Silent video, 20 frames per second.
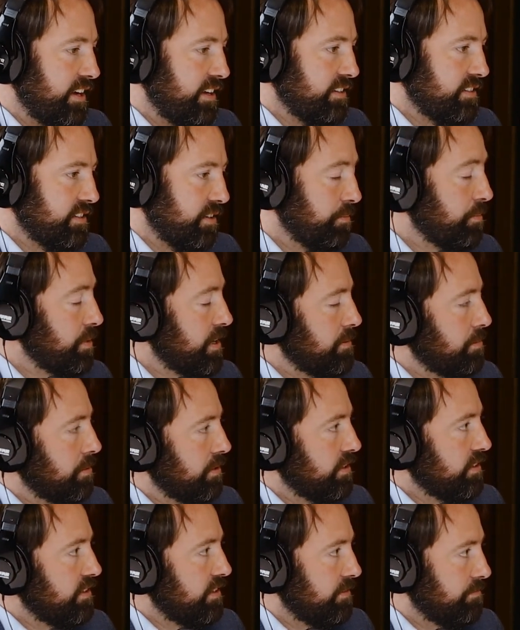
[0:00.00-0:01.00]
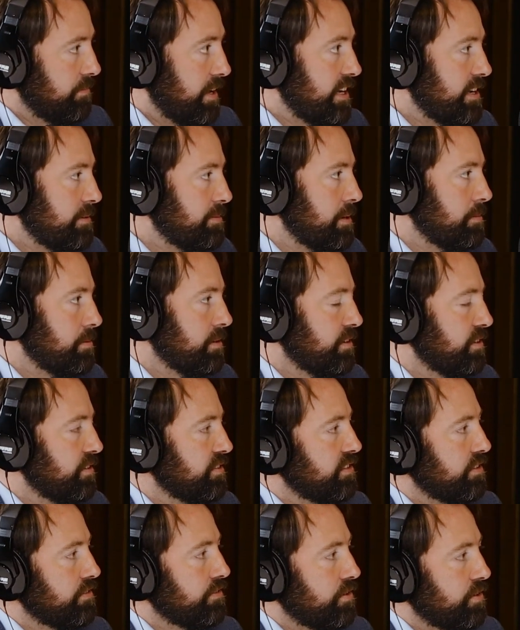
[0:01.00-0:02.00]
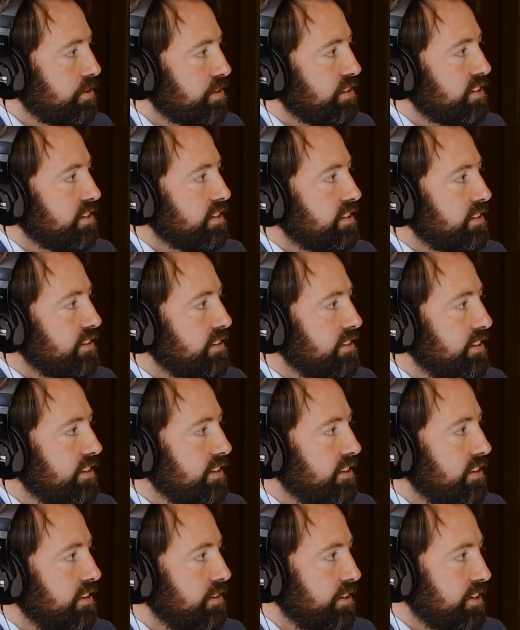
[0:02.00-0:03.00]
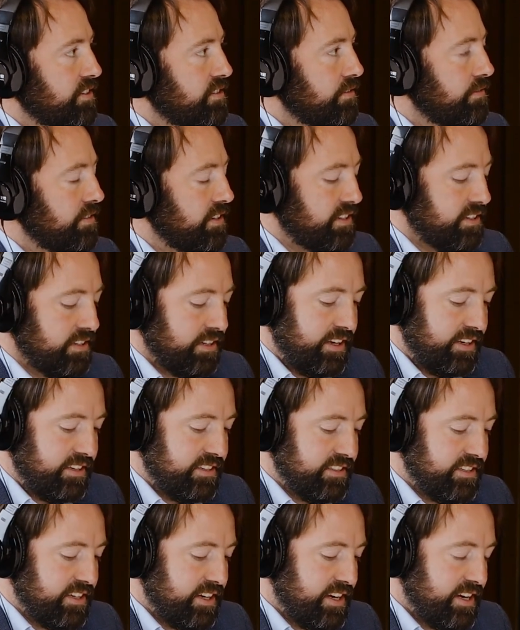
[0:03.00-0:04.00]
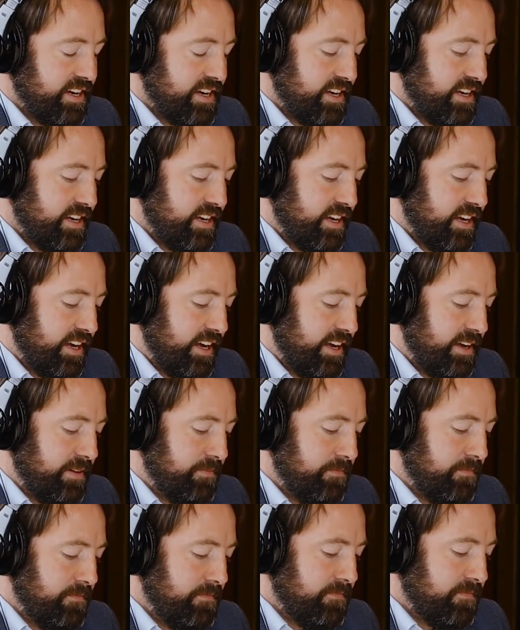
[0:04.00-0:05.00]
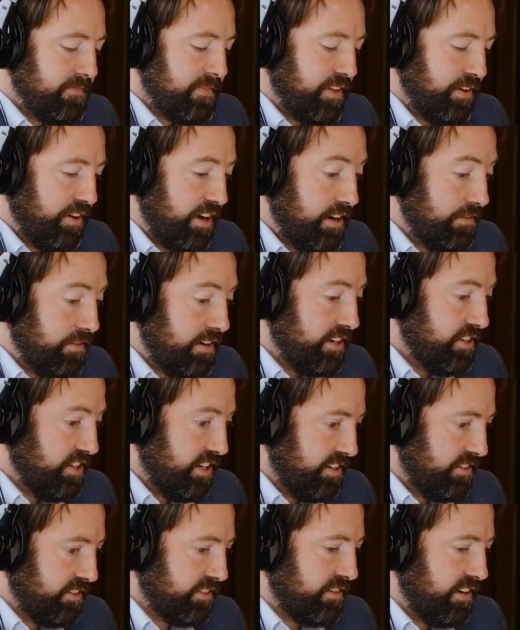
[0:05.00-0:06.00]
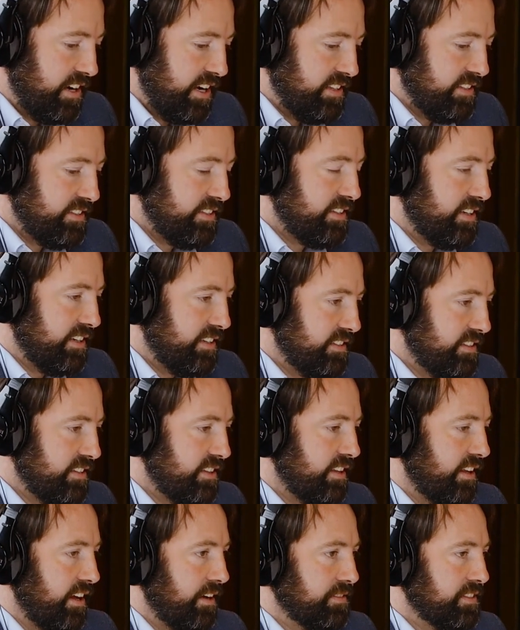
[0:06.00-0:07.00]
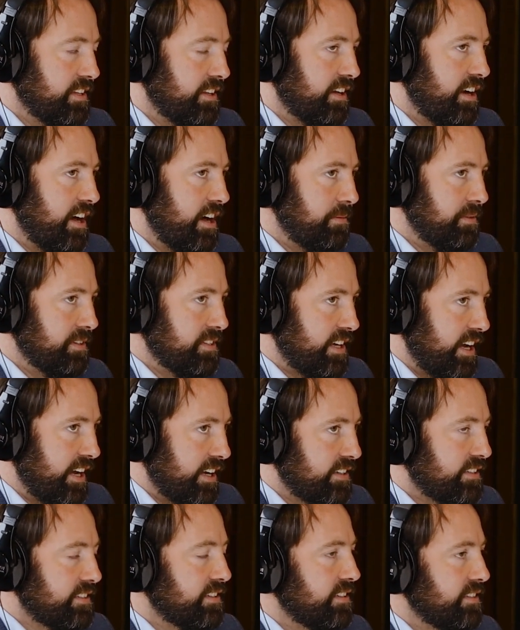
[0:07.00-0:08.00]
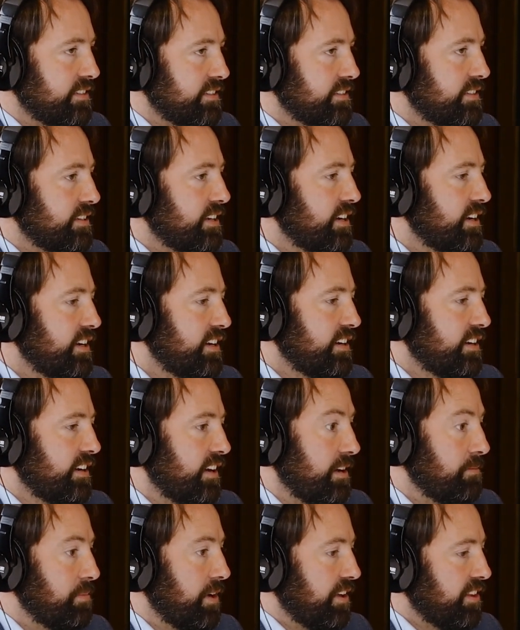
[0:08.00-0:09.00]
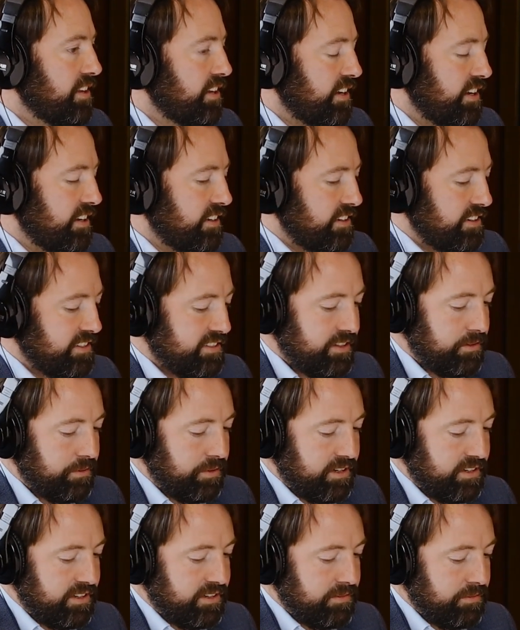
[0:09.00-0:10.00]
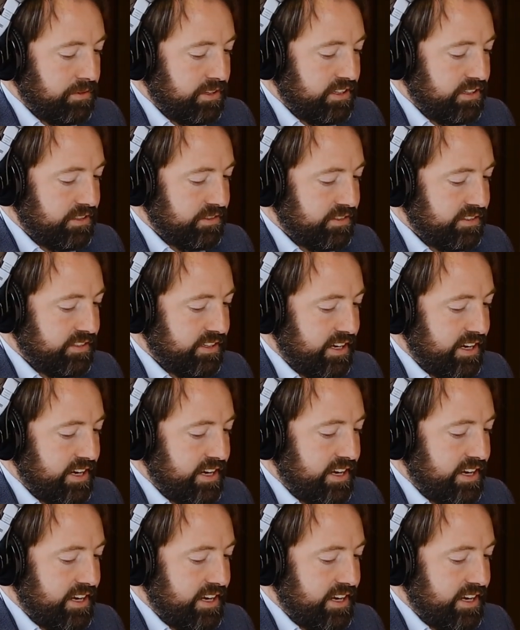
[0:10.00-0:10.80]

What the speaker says: some people and many people going to afford the retrofit? And there are very generous grants, and obviously the carbon tax is hypothecated as the word we use.